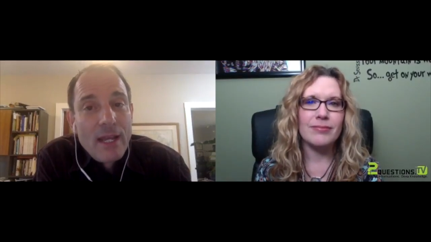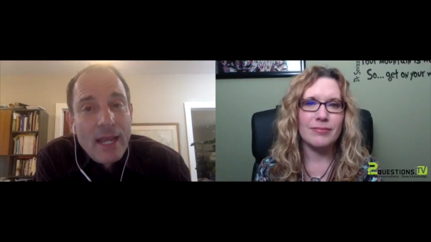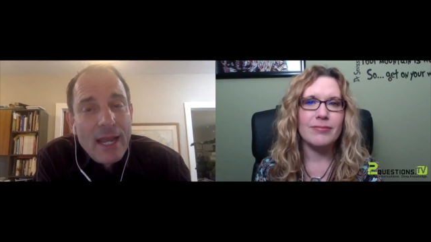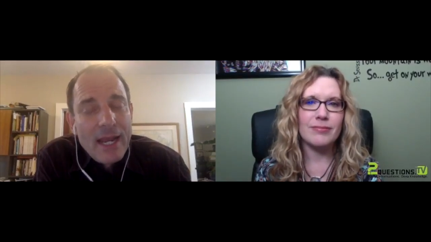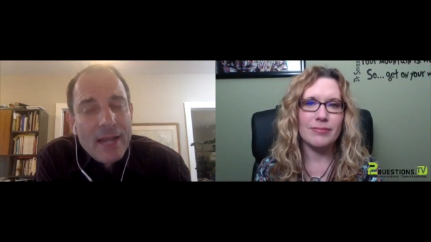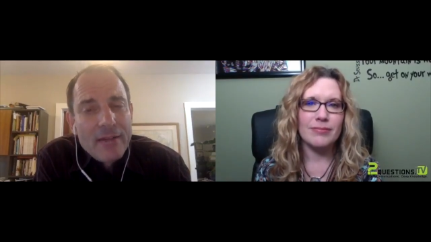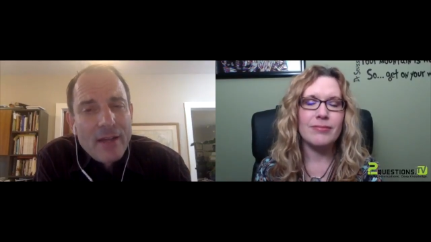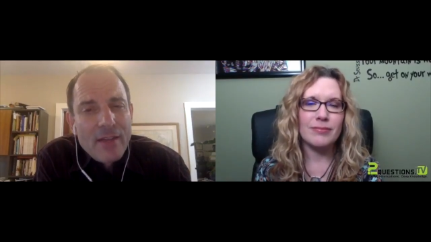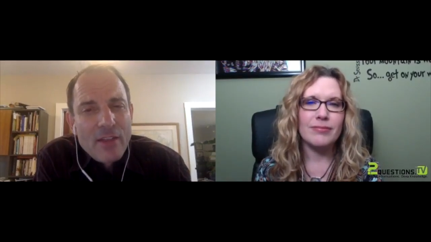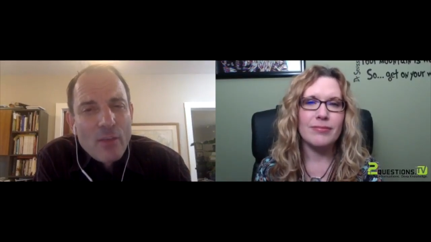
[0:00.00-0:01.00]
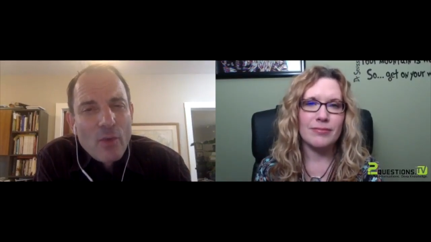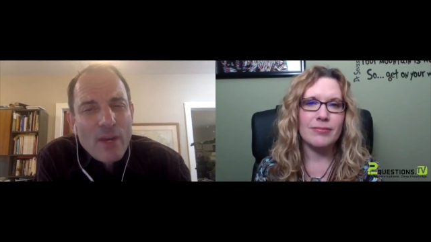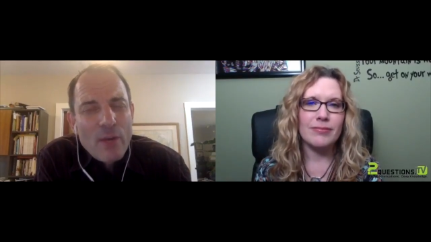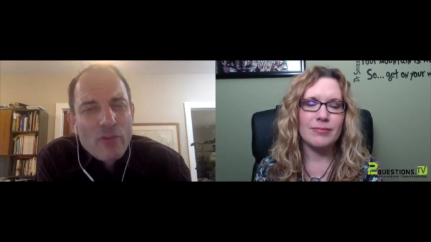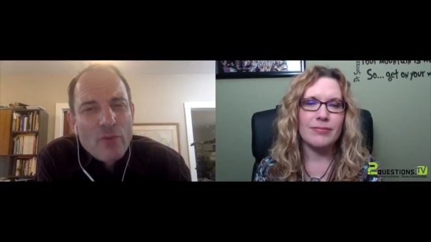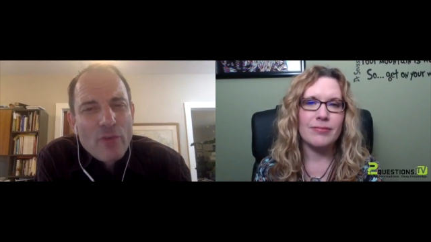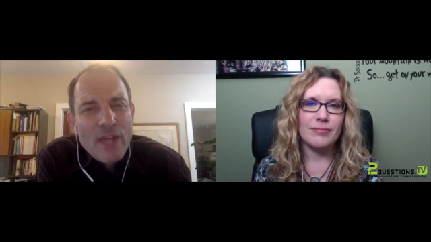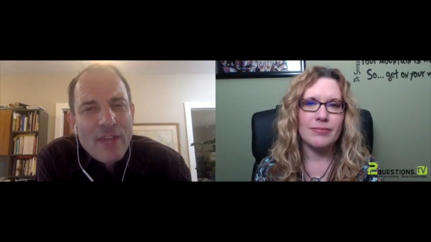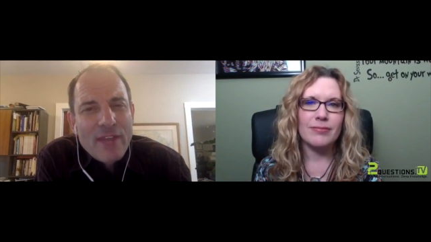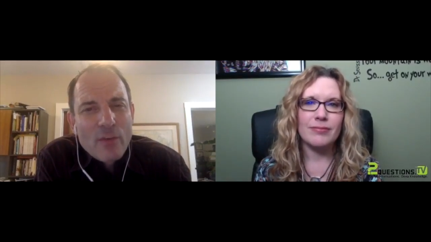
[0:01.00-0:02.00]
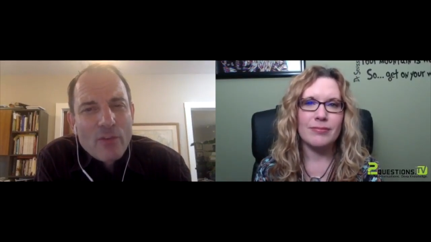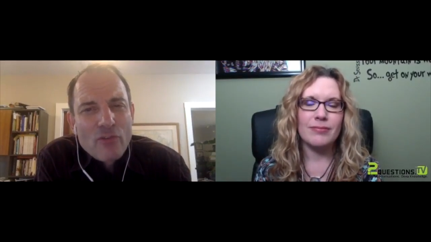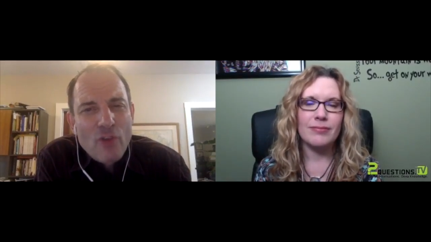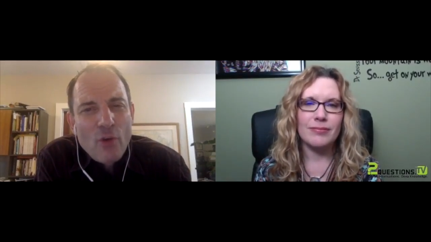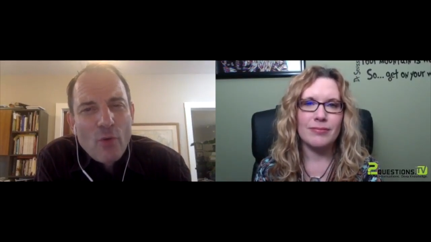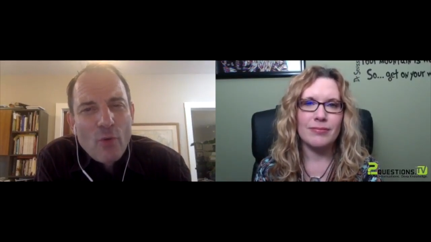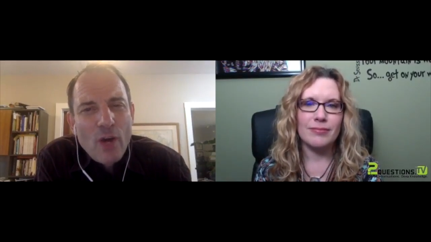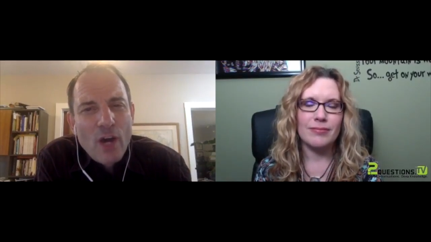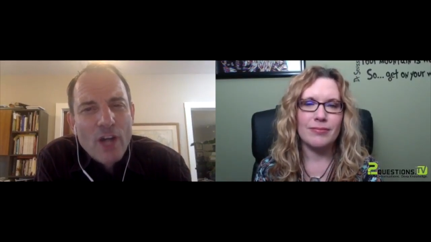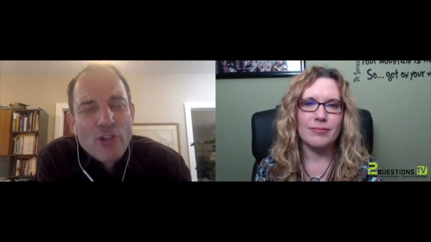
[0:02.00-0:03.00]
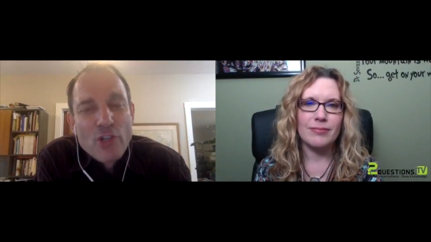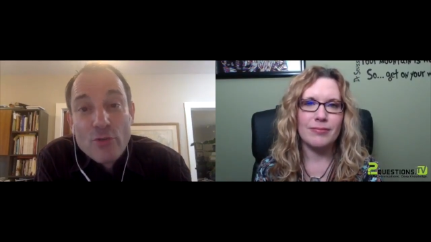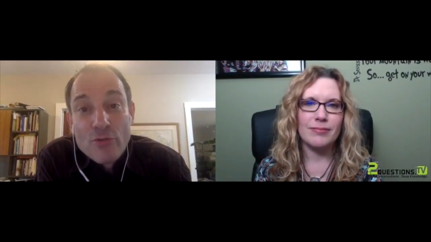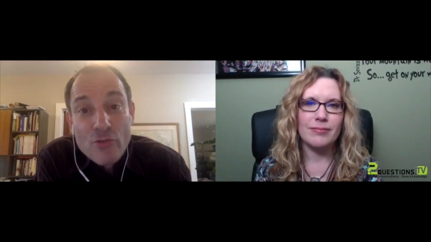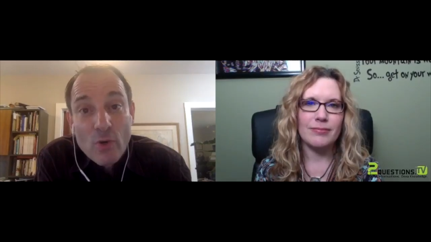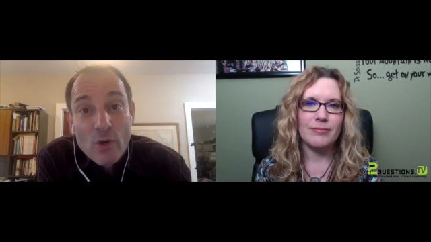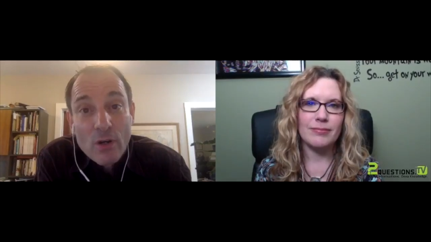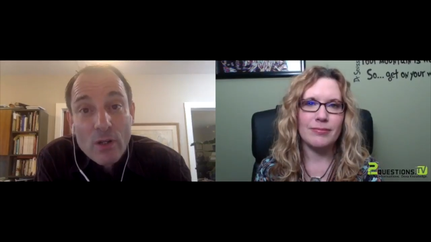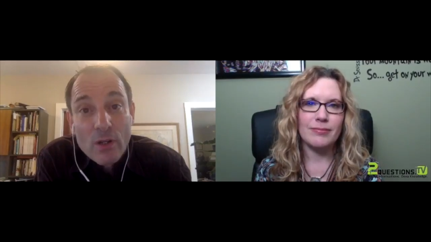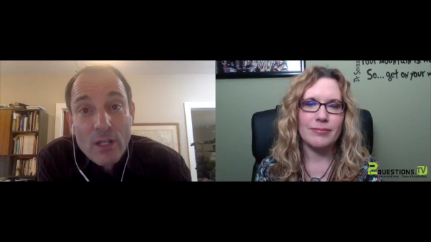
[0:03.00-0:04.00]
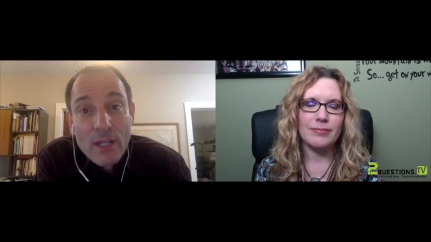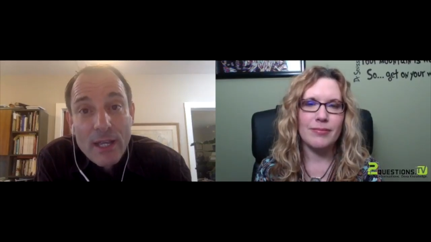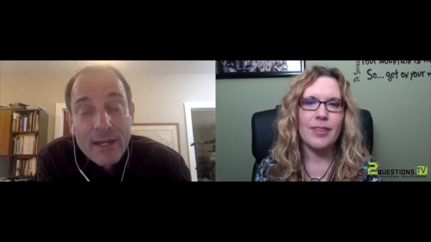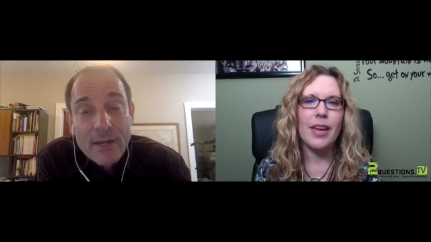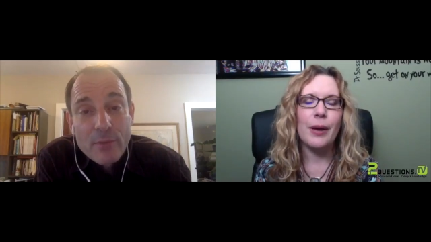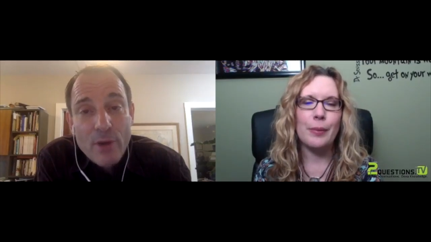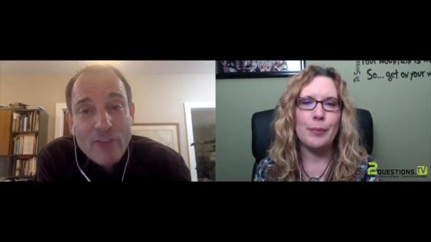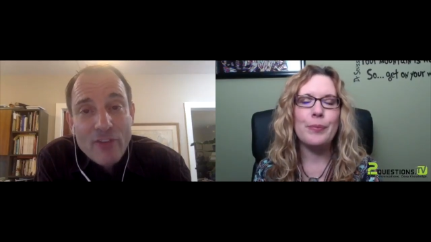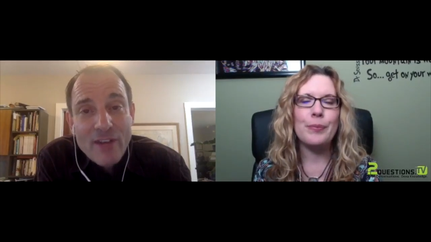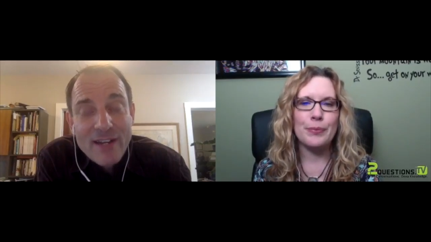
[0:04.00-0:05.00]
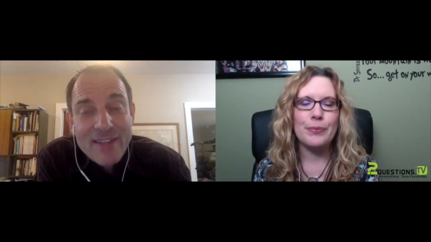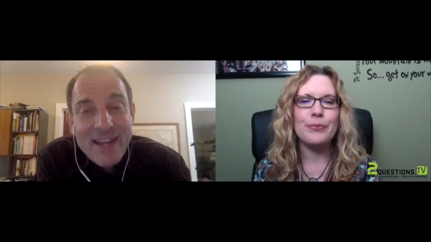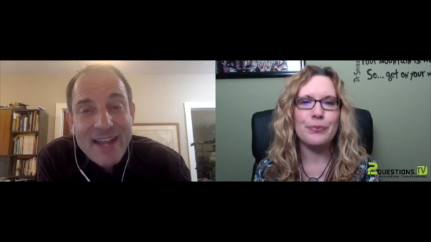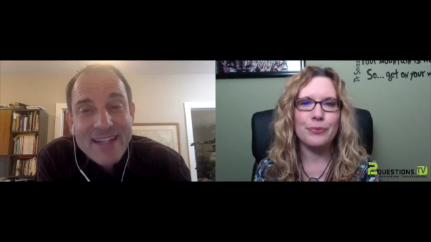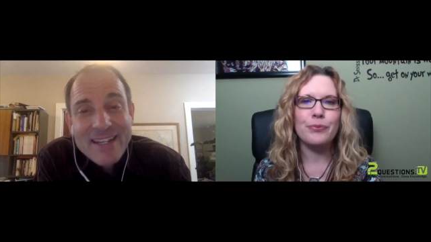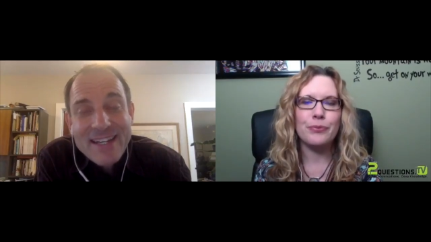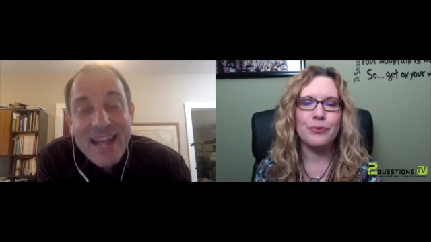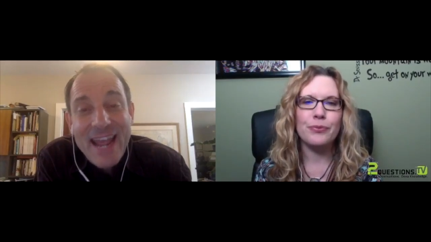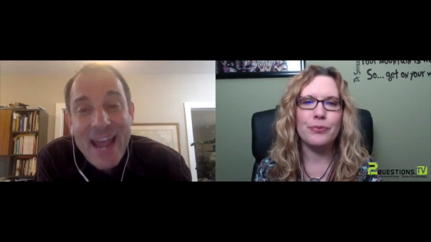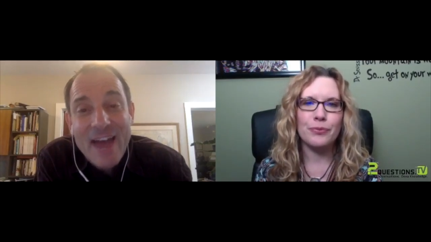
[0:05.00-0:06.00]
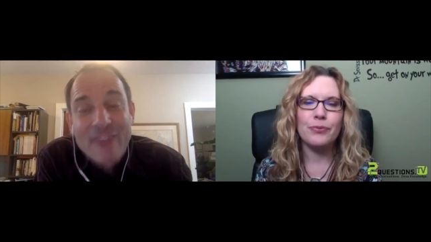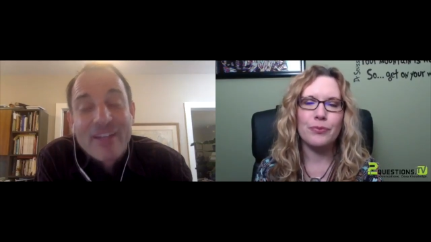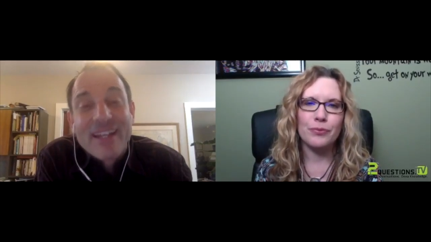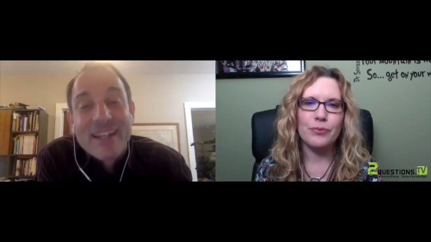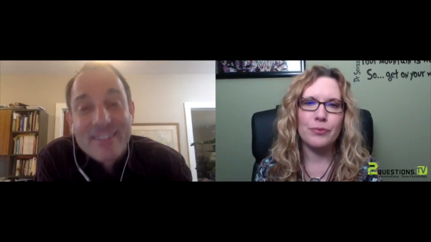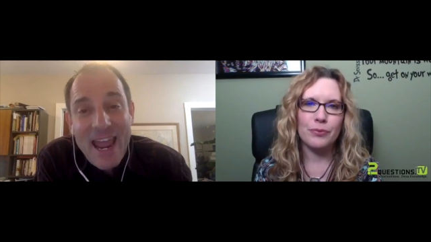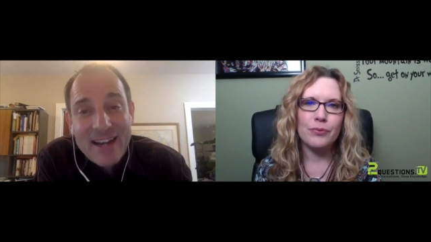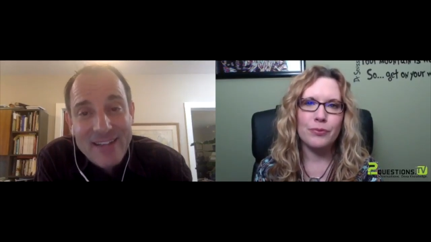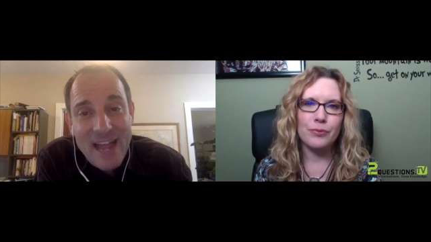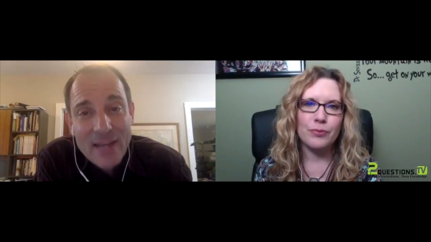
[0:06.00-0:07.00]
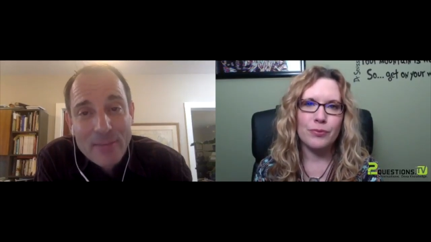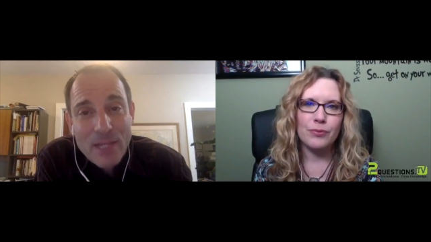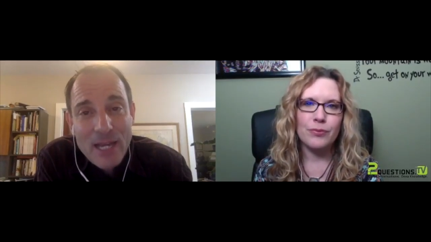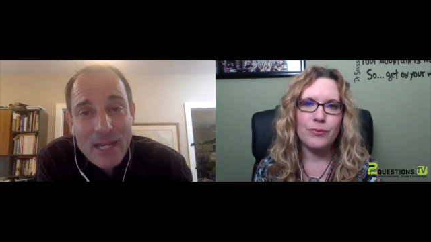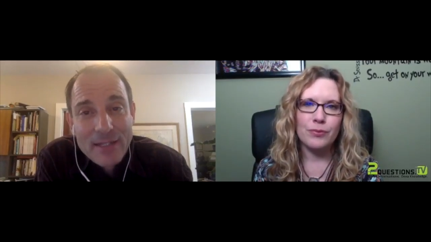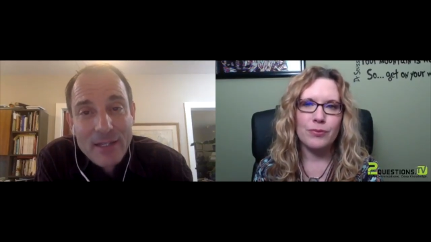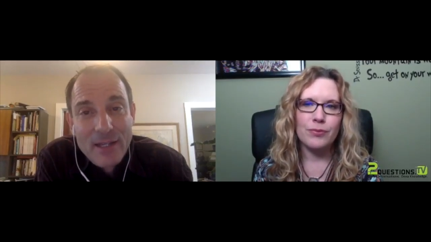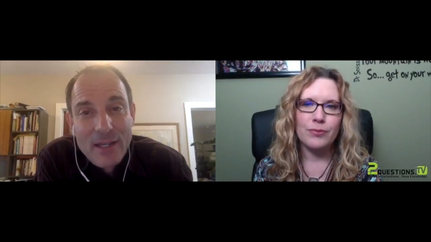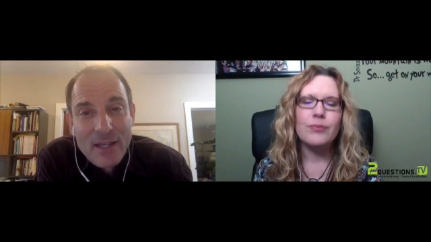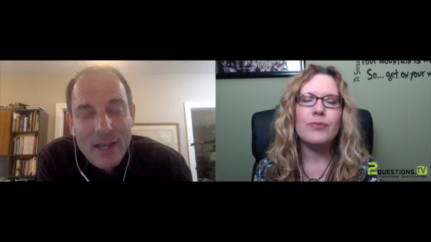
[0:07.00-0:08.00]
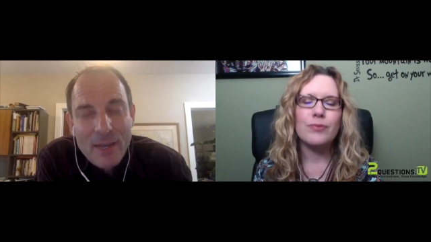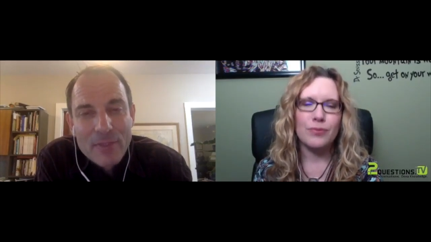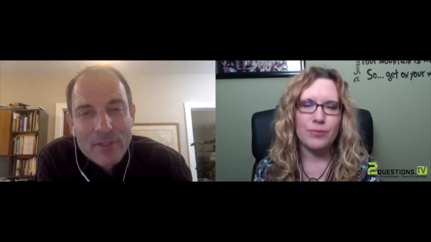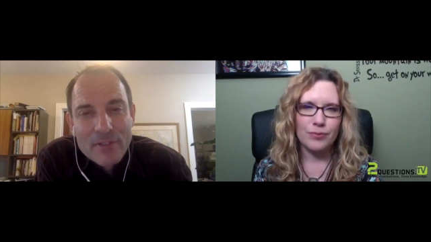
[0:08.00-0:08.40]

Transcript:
Speaker 1: And uh, what I was doing, I think, was so unusual and yeah. unprecedented that I didn't have an exact timeline. I mean,